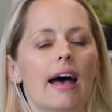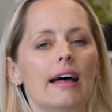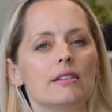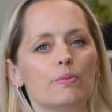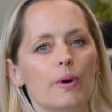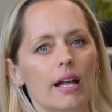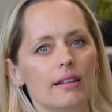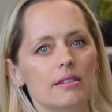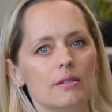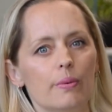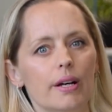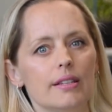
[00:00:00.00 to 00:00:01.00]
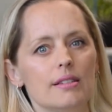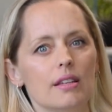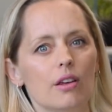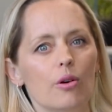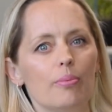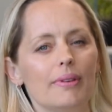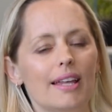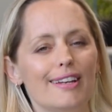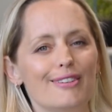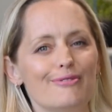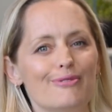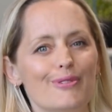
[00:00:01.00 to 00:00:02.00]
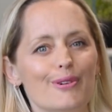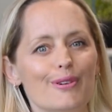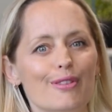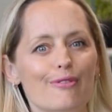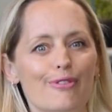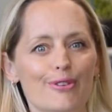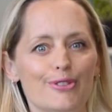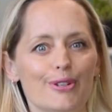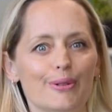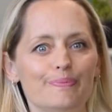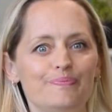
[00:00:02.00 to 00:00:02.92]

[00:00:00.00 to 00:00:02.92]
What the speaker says: as well as the ones that you're planning for the future.